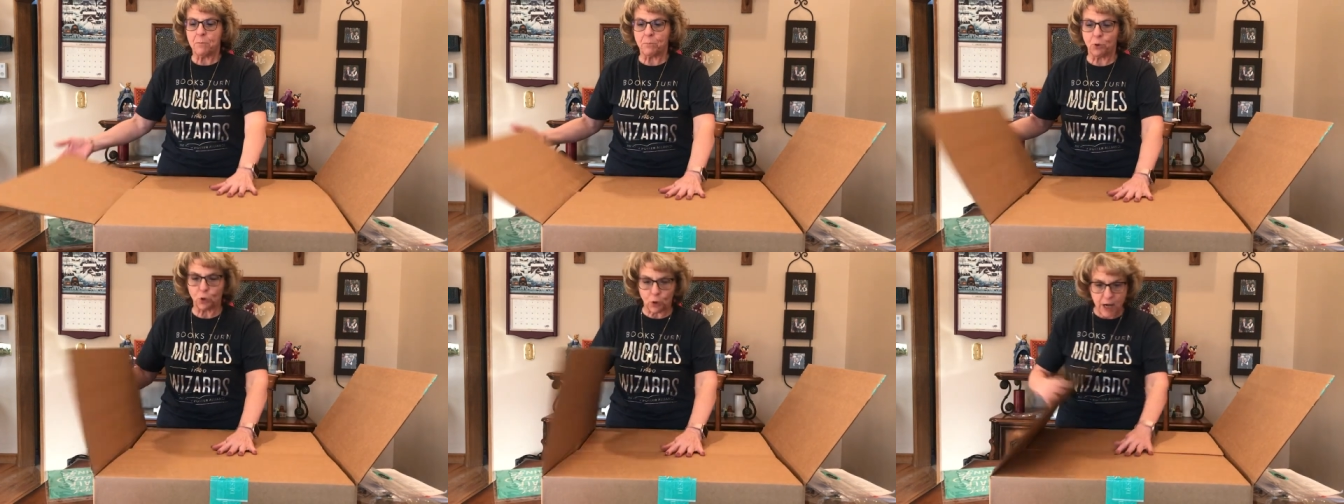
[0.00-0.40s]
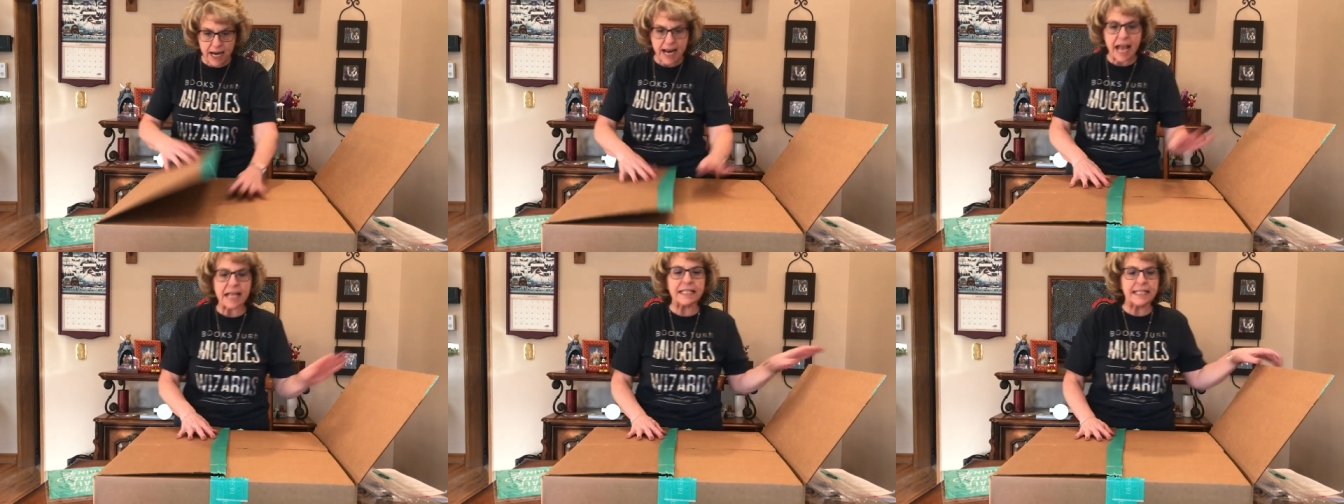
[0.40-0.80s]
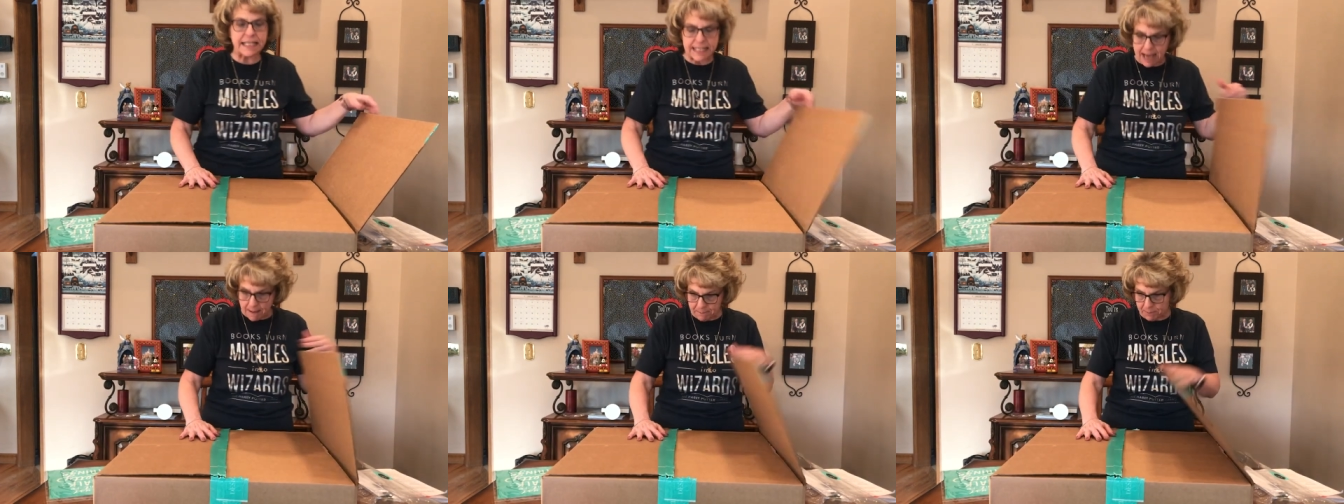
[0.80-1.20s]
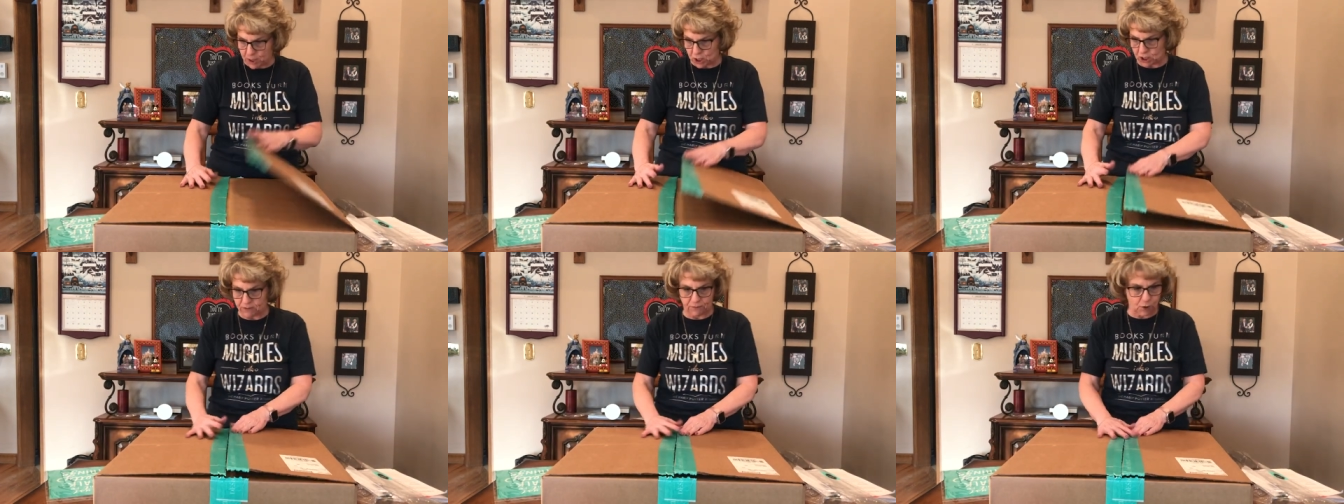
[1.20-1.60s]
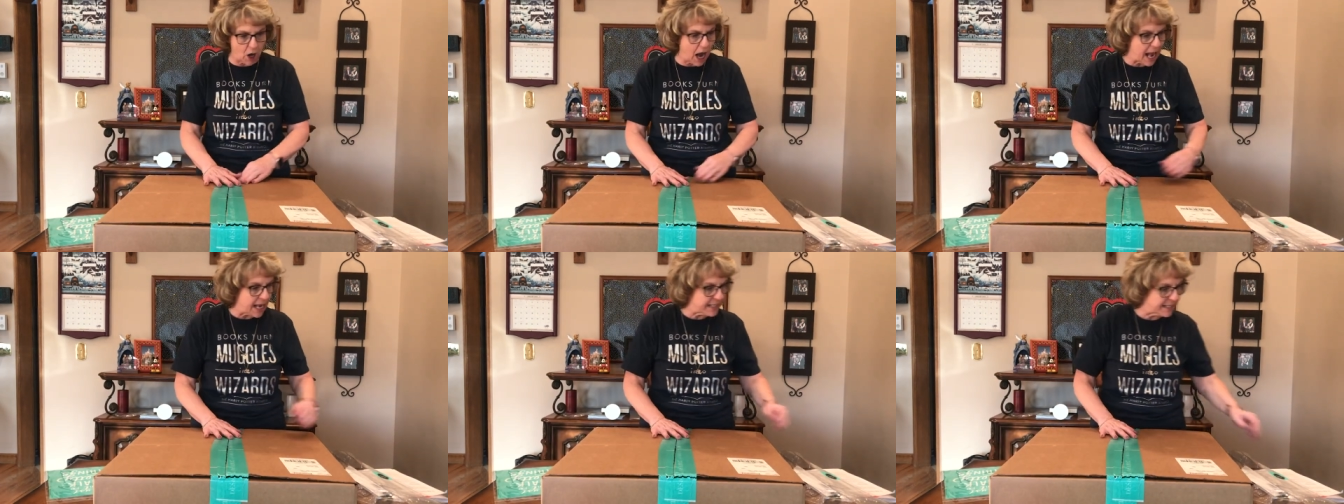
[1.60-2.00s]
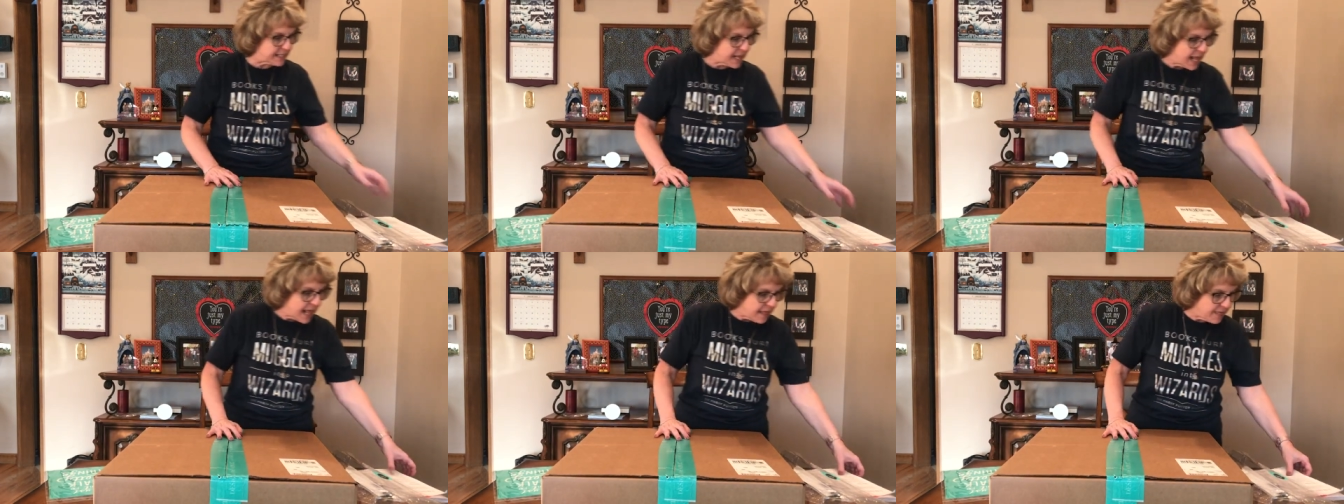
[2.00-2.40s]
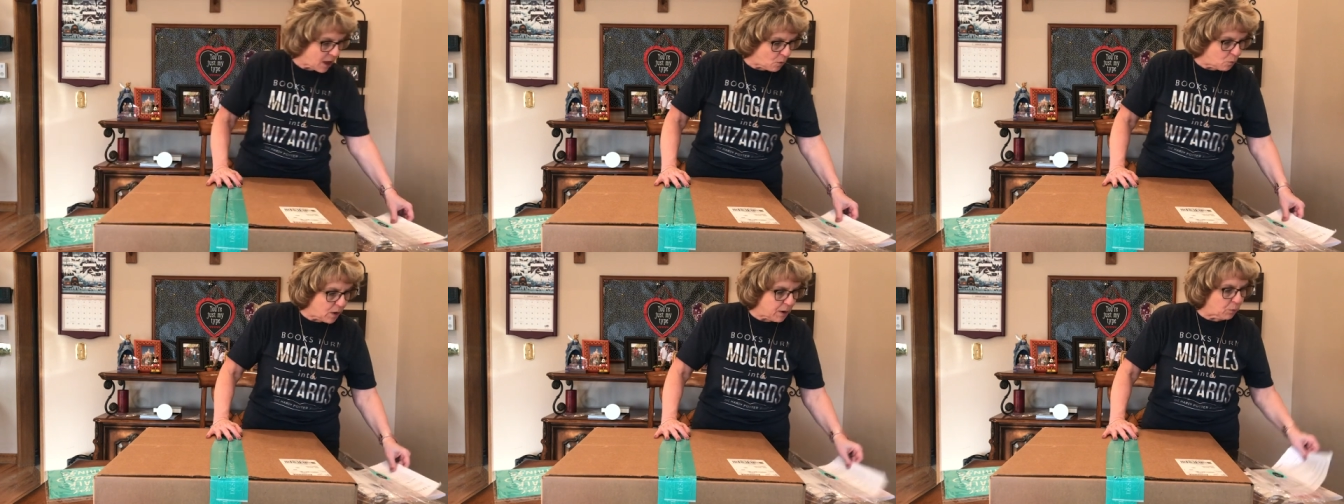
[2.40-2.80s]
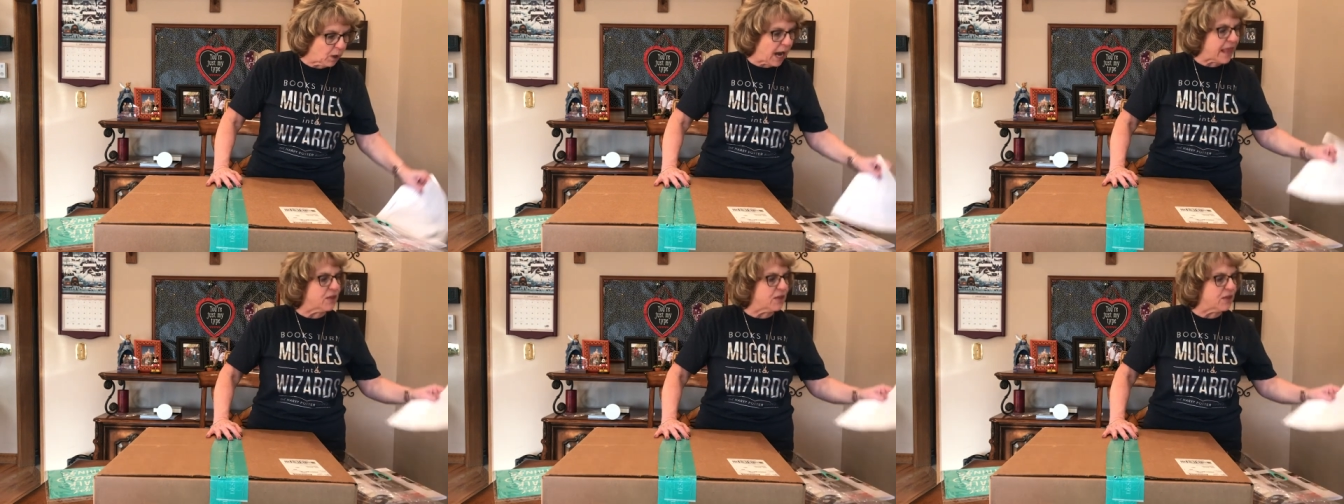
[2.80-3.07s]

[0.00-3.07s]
pre-assembled for us that we were,